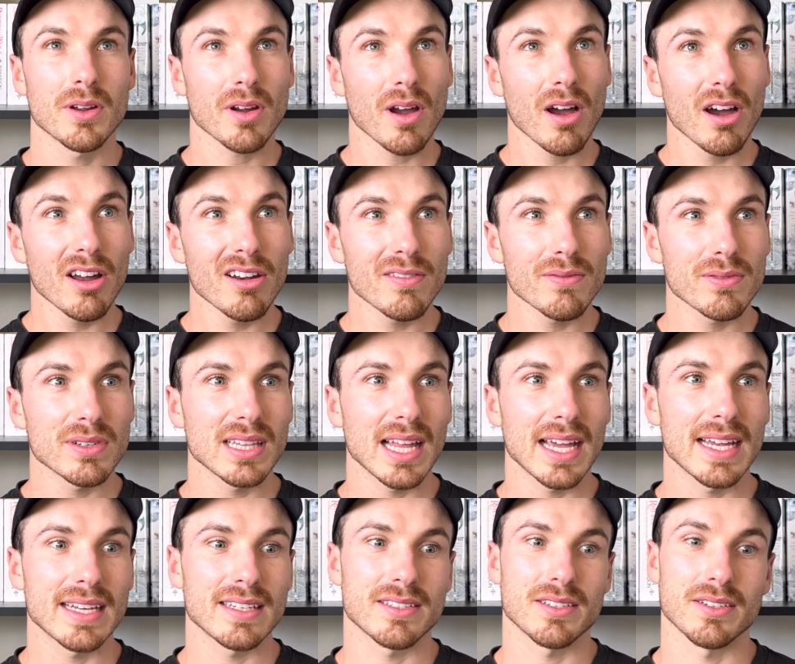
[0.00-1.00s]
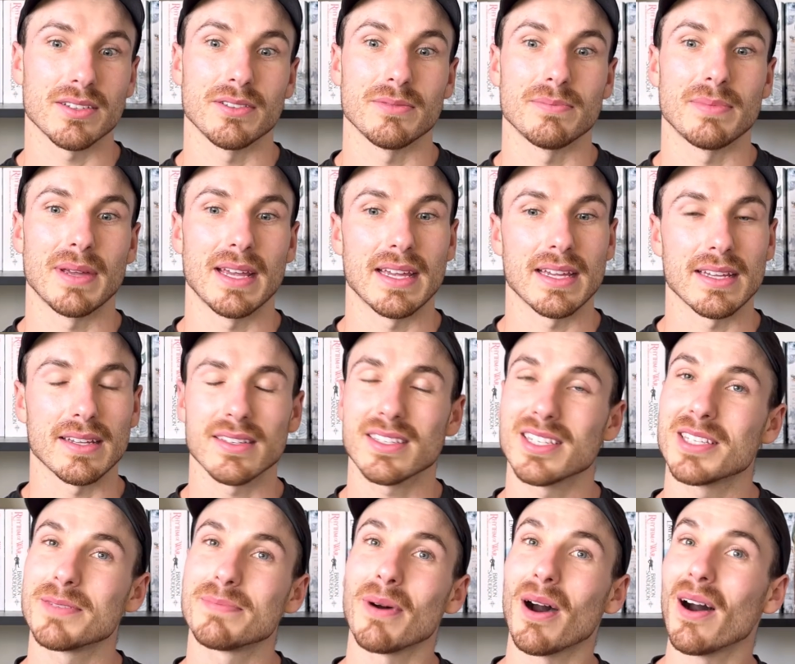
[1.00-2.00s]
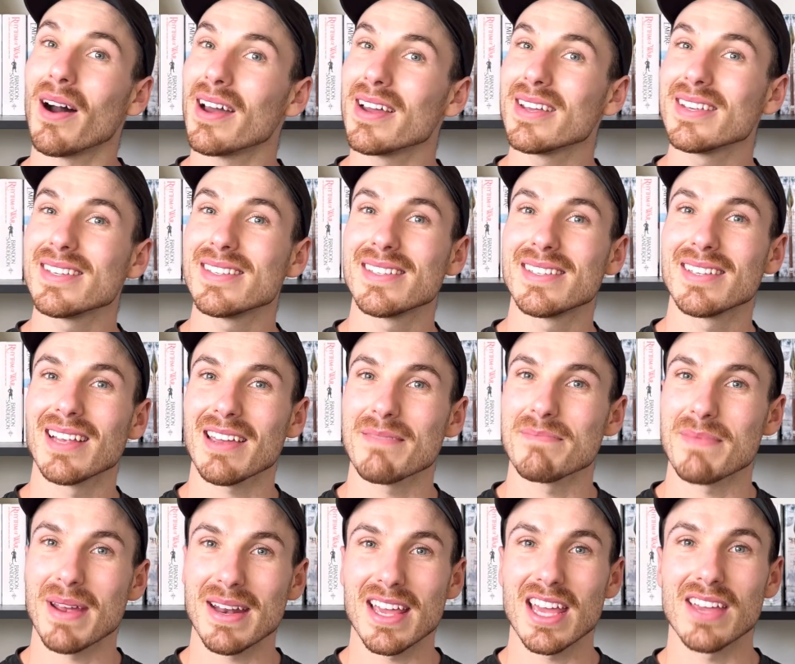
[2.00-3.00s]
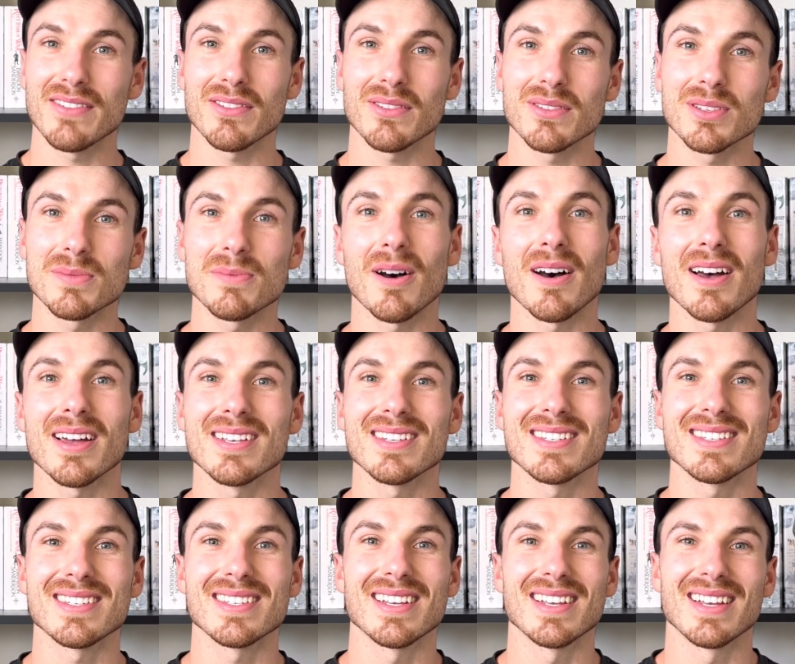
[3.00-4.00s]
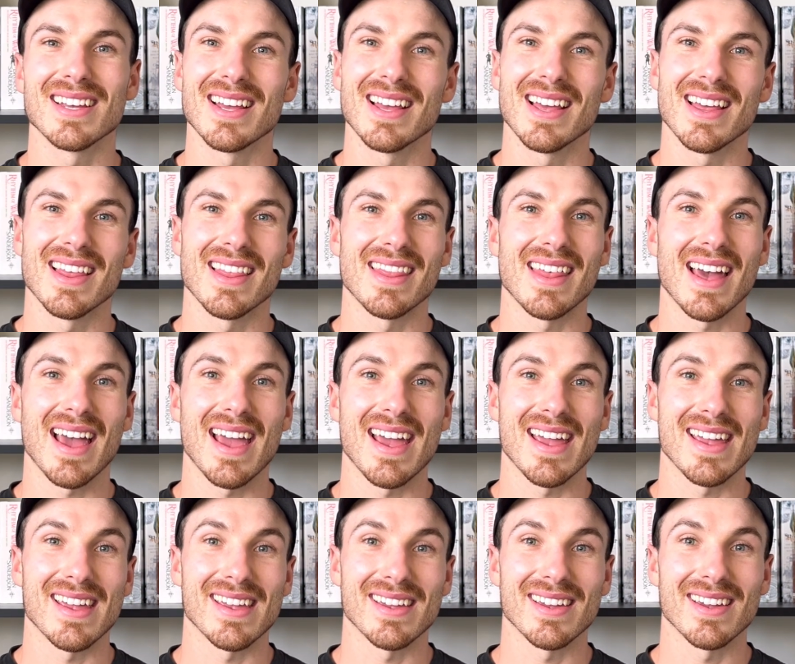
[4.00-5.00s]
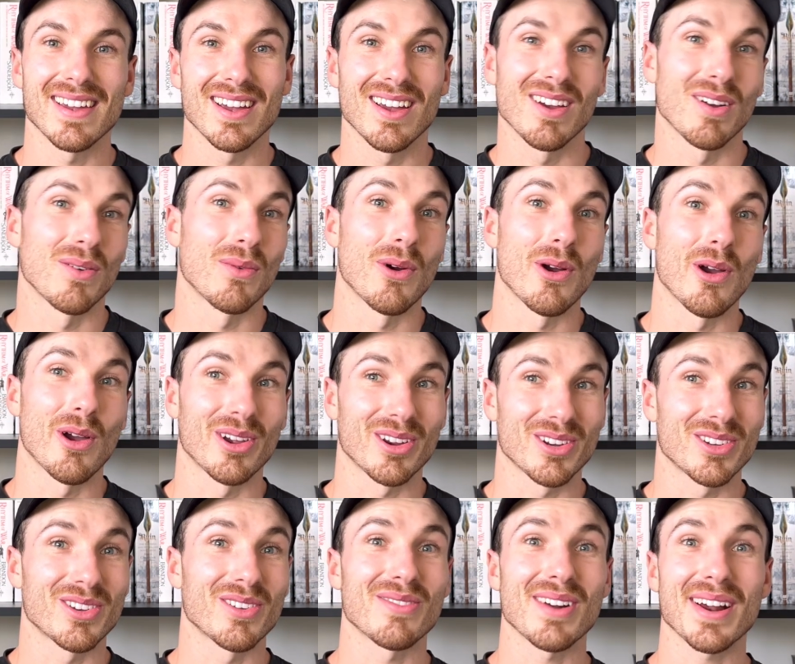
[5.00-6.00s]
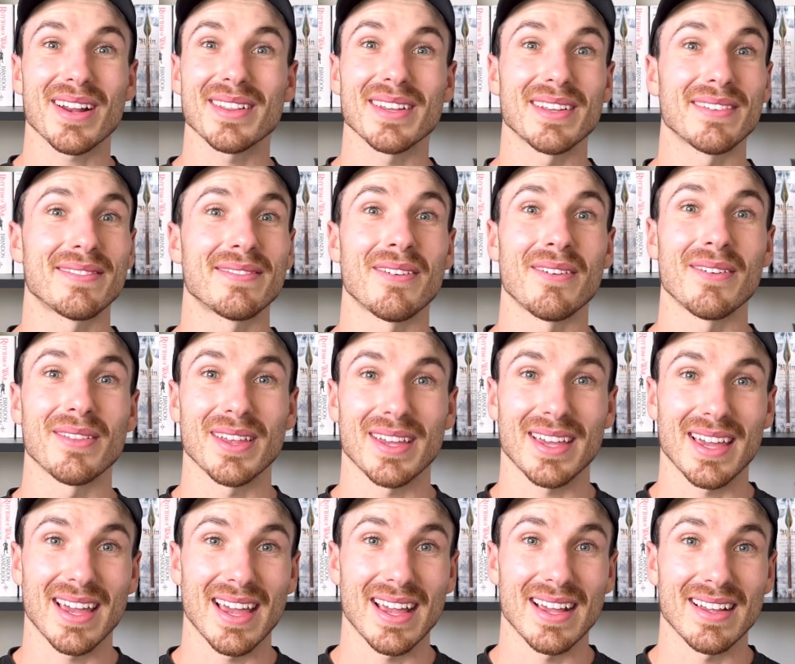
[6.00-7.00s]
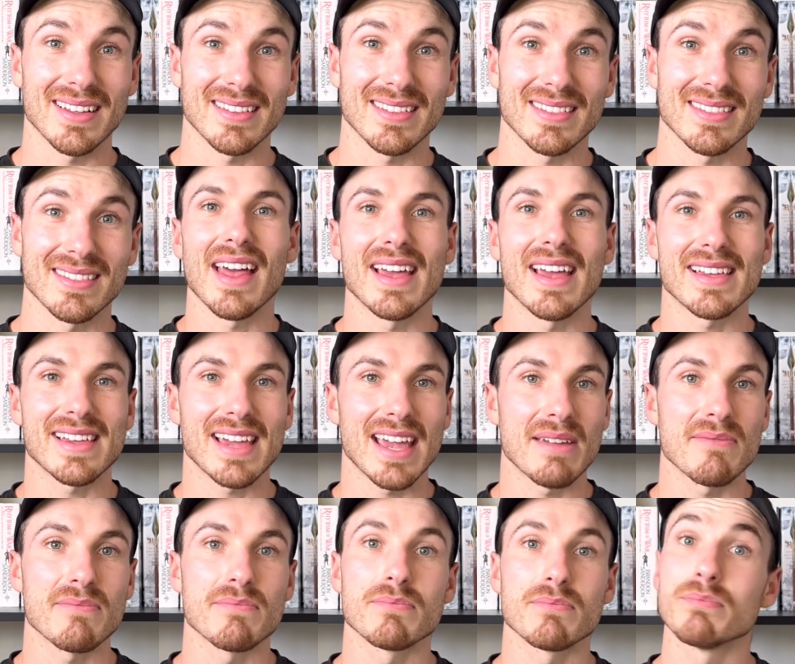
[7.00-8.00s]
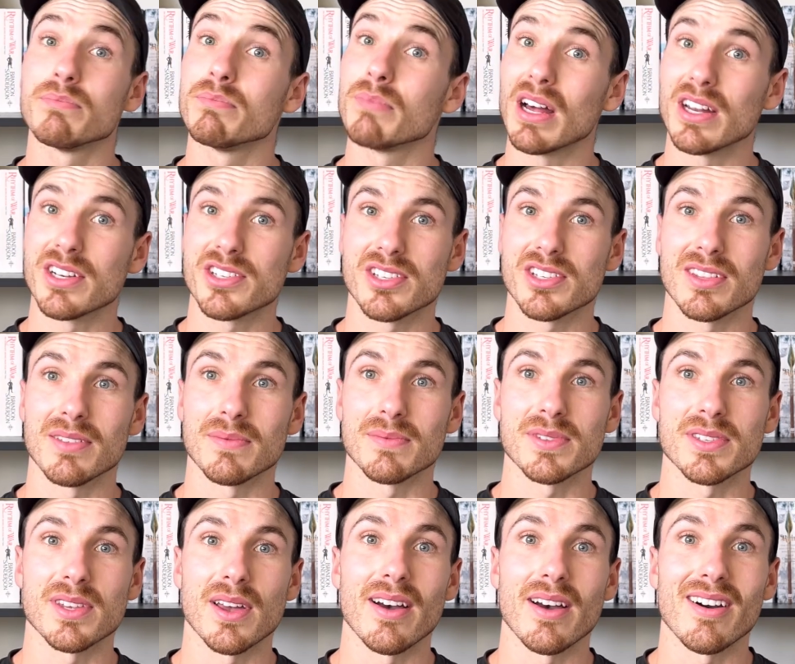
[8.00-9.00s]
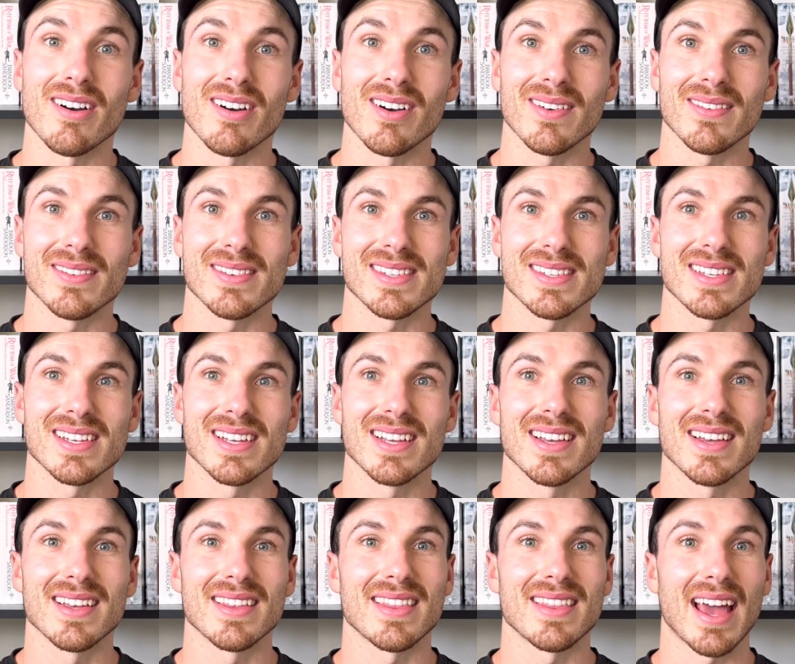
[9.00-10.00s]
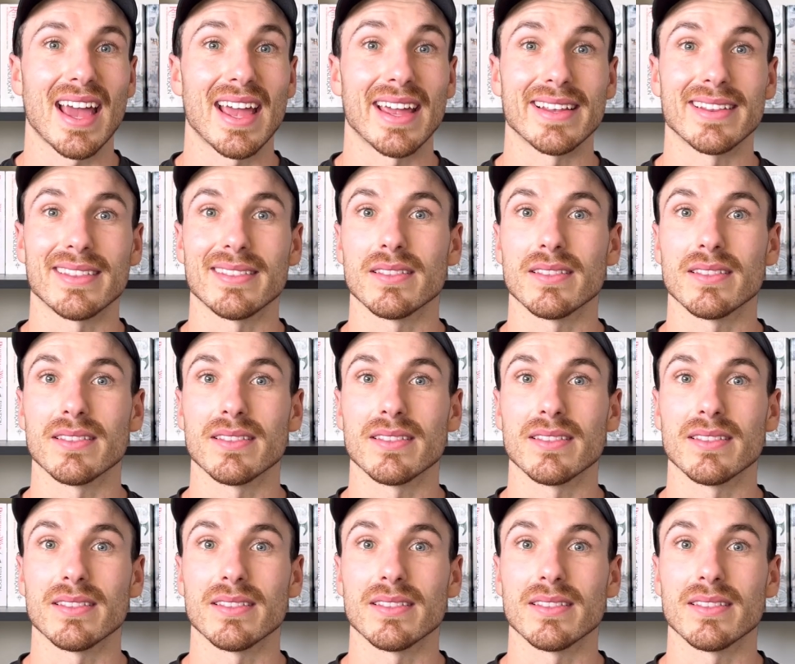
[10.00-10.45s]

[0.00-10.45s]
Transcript: kind of relate to being spies, like medieval spies. They work directly for the king. They keep much to themselves. They